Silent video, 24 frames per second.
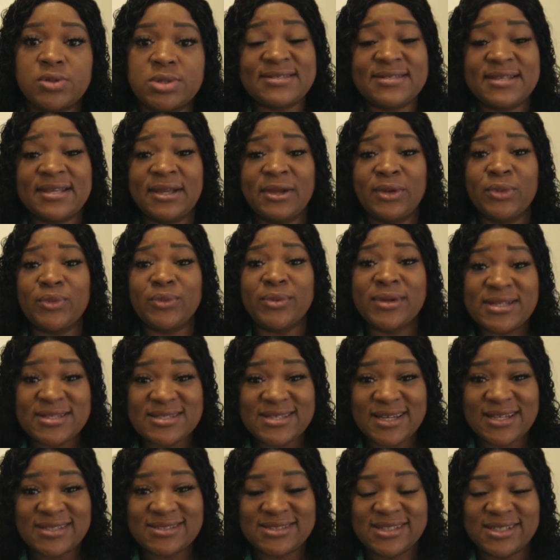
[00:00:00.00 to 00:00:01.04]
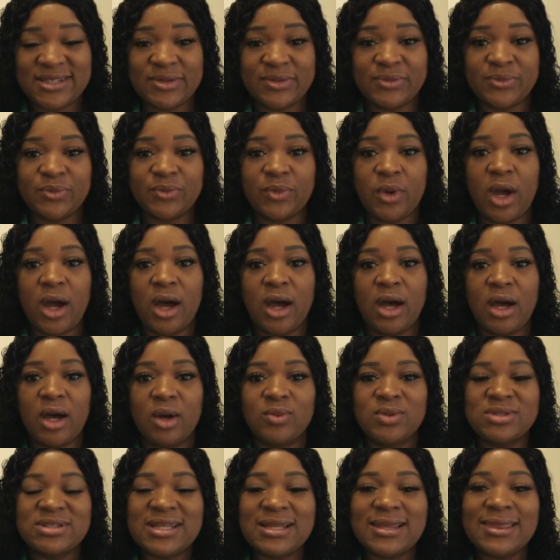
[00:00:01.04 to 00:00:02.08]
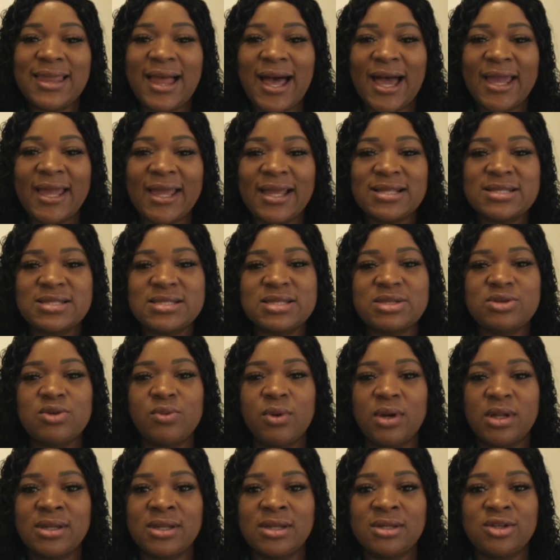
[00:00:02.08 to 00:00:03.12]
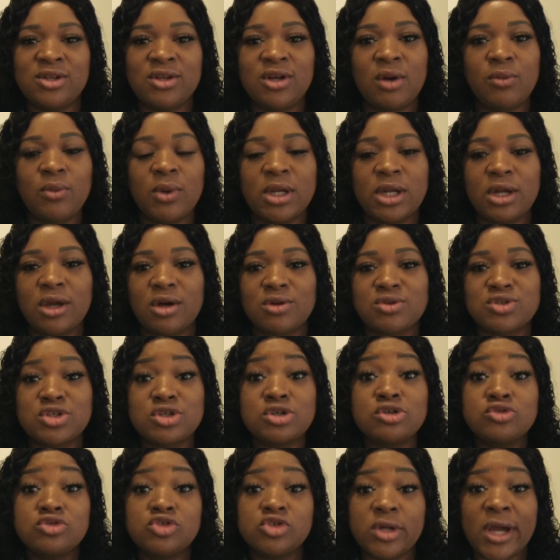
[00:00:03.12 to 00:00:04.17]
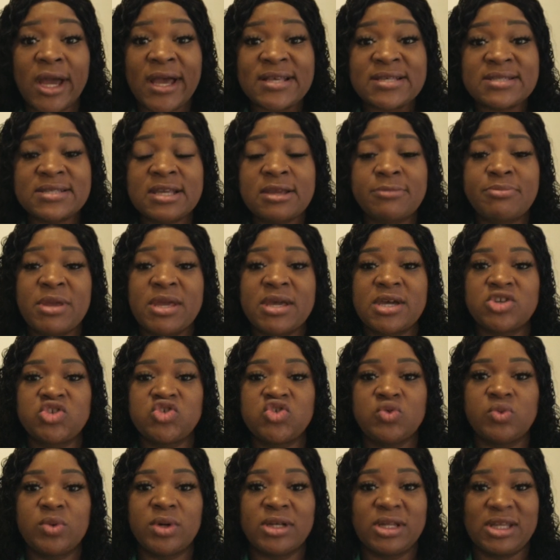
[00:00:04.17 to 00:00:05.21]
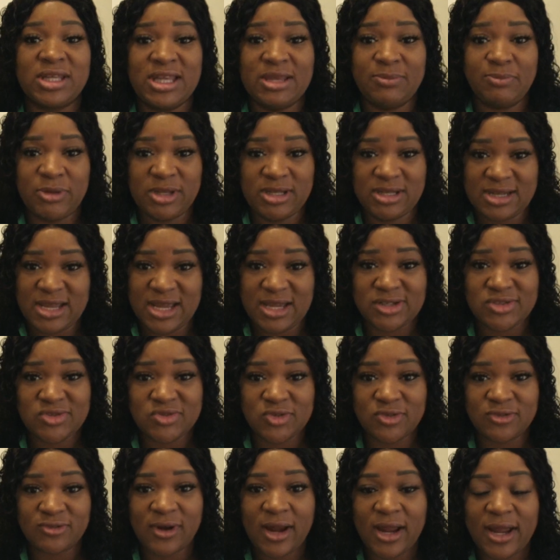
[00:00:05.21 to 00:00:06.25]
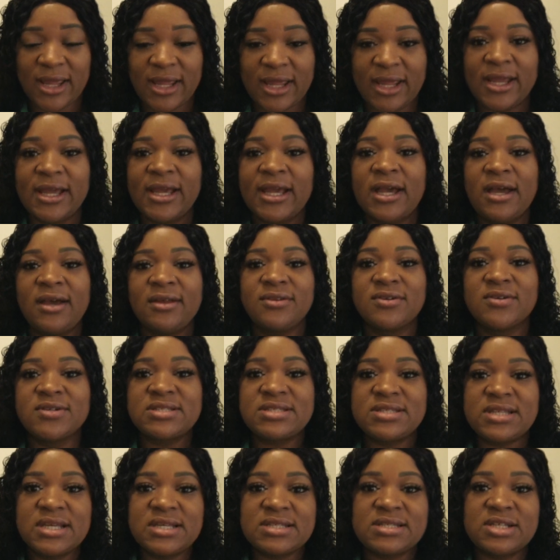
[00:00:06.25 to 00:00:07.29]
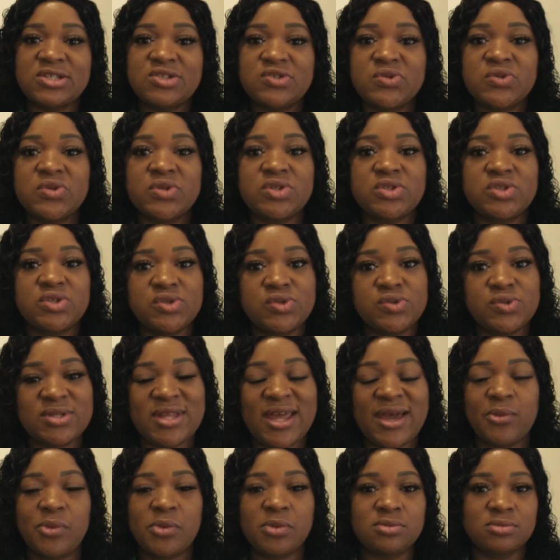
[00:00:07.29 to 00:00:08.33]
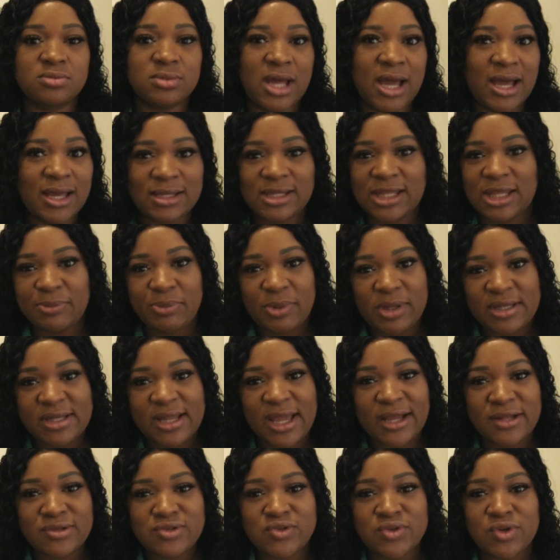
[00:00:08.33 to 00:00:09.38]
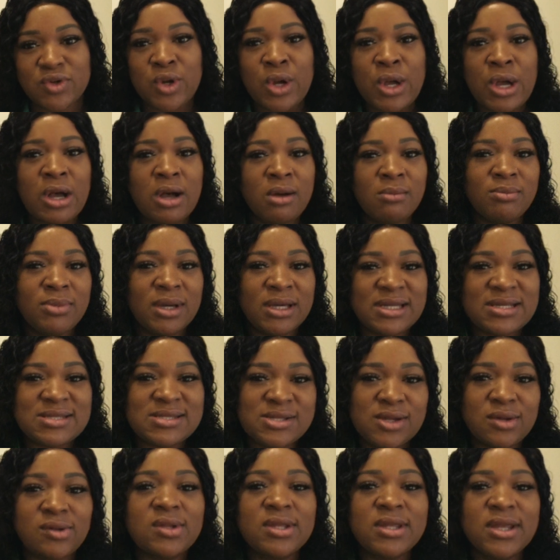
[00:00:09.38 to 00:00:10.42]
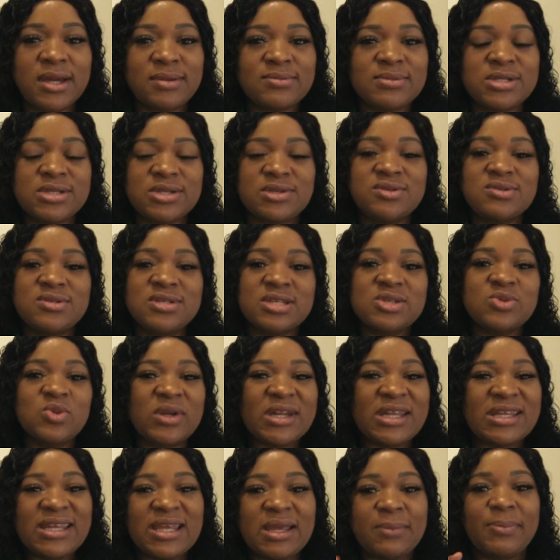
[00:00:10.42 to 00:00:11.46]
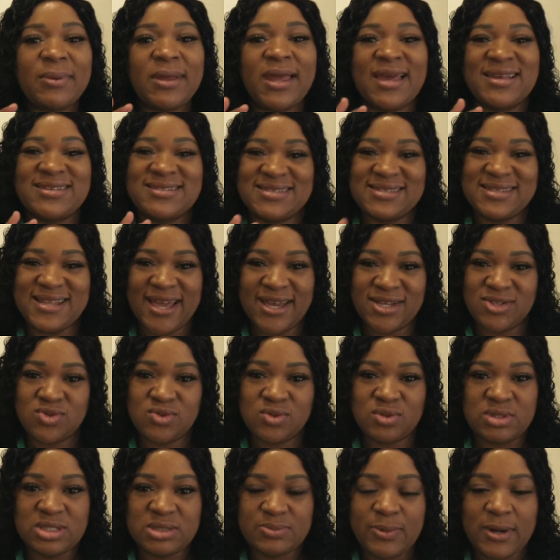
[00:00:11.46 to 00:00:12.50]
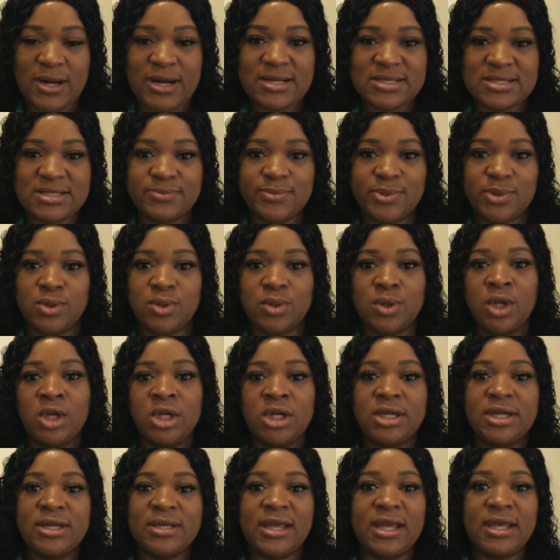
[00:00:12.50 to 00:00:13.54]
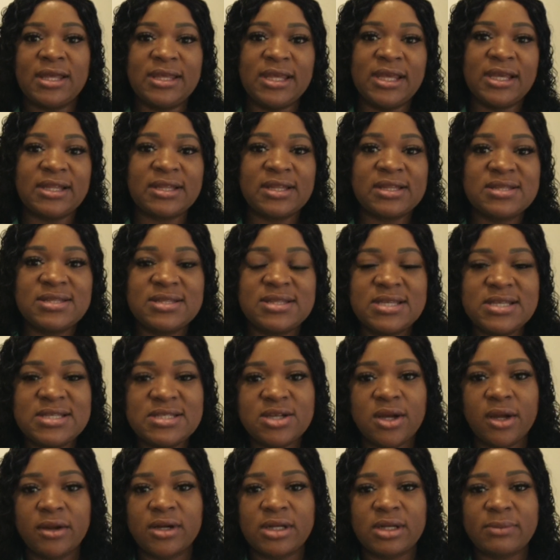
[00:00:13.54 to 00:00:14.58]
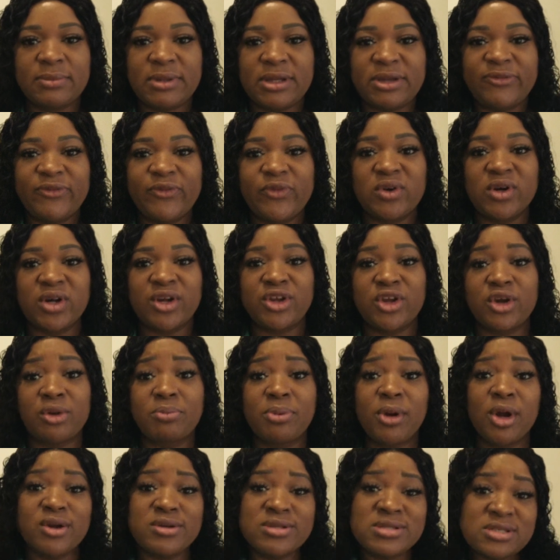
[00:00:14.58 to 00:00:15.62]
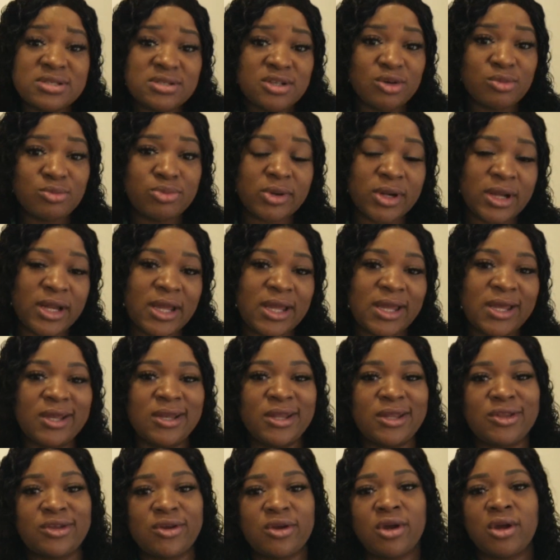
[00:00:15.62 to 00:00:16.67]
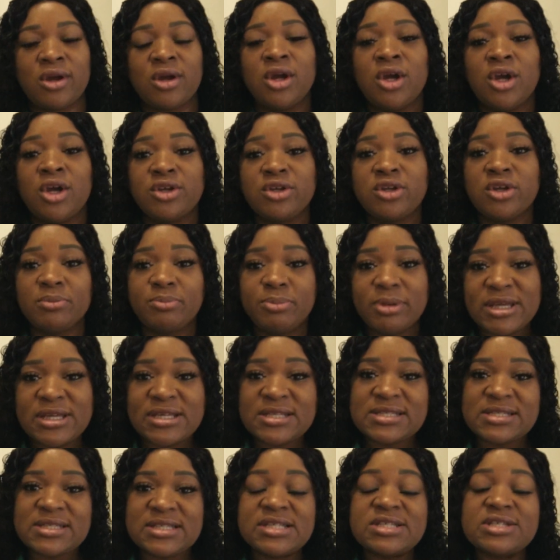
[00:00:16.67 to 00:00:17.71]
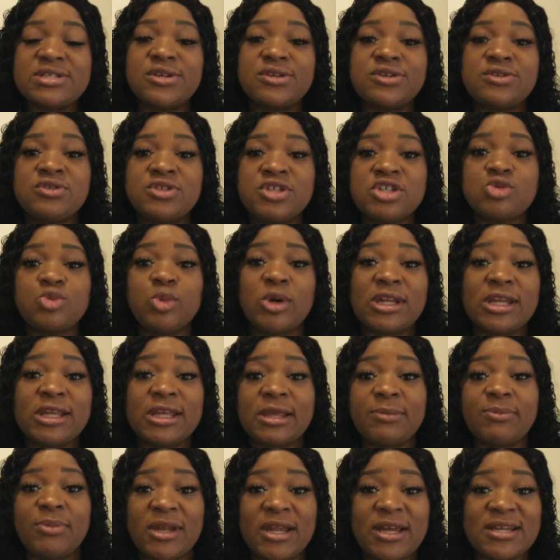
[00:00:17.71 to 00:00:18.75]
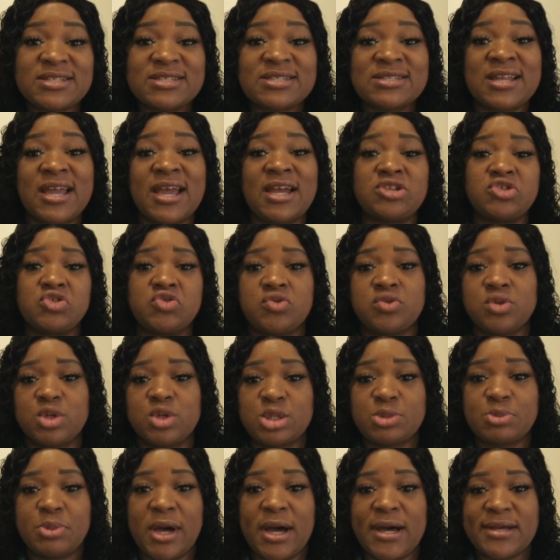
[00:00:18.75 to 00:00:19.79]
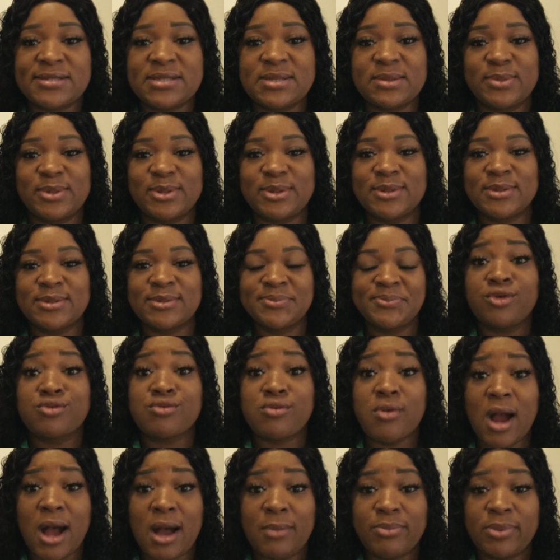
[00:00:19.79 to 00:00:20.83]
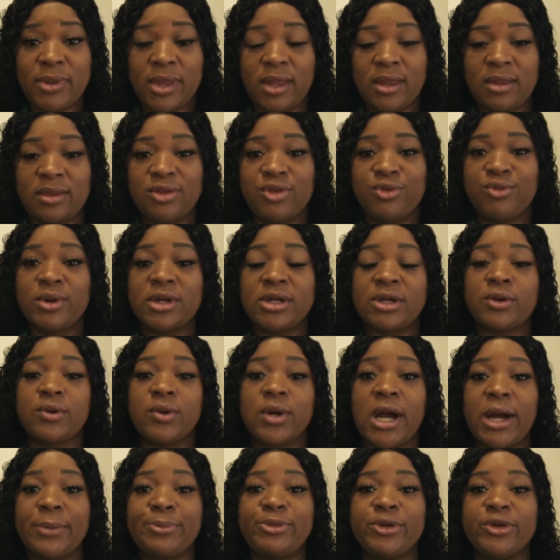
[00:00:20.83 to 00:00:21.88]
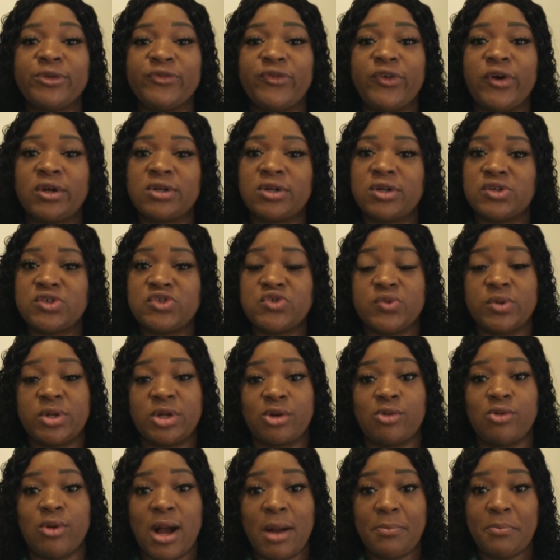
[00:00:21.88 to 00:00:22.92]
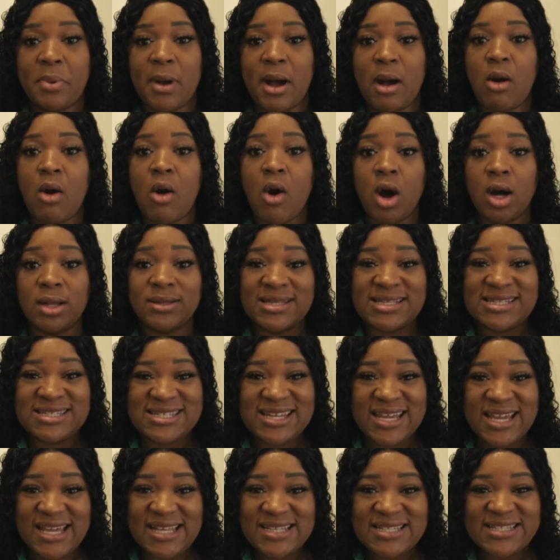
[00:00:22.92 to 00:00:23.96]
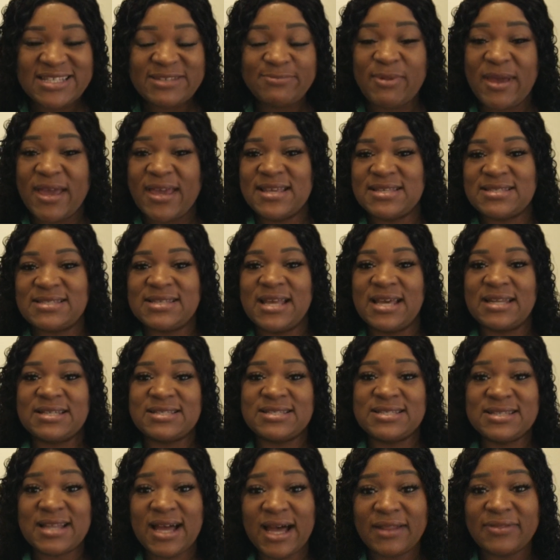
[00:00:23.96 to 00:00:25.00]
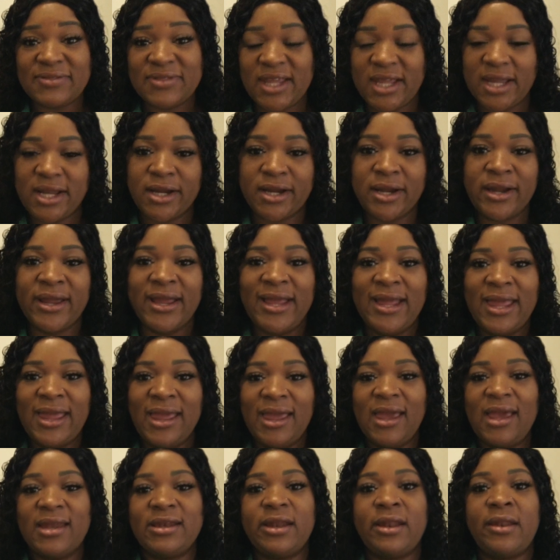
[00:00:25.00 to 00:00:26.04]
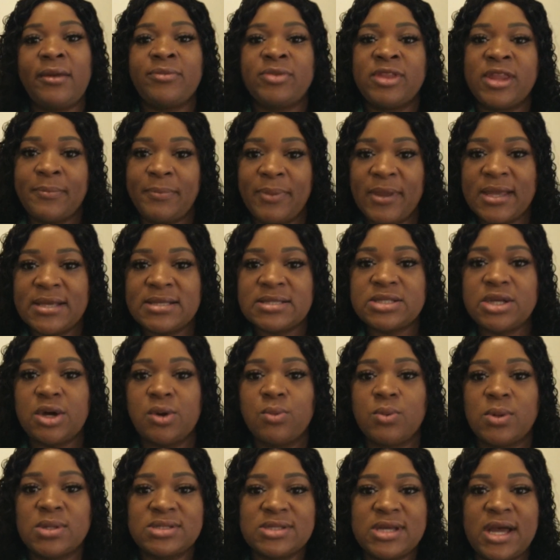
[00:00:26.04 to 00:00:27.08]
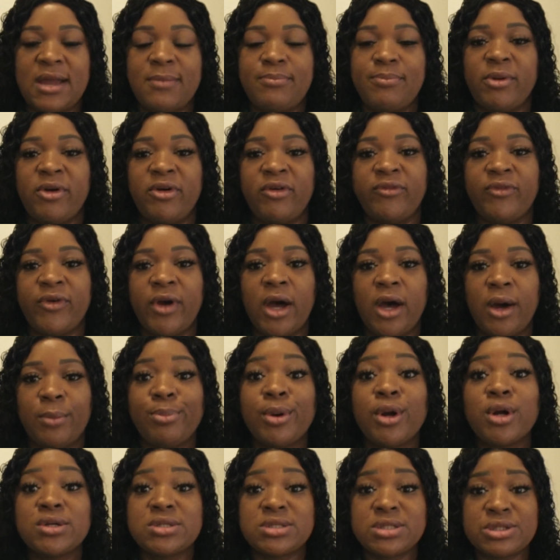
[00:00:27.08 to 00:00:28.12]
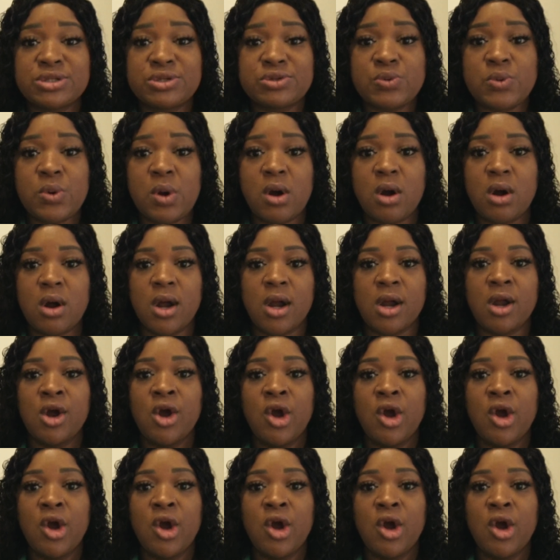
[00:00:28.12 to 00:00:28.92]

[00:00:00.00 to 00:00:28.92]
Seeing retouching with the lights, you don't want to go too drastic because you want to keep it natural, right? There's things that you can do that will not keep it natural, but it's totally up to you. Just want to keep it as natural as possible. Again, these are going to be for your personal brand and your business, so you just want to keep it as natural as possible. Cropping. You want to crop your photos. You want to crop out all the dead space that is not there. And then it depends on what type of person you are.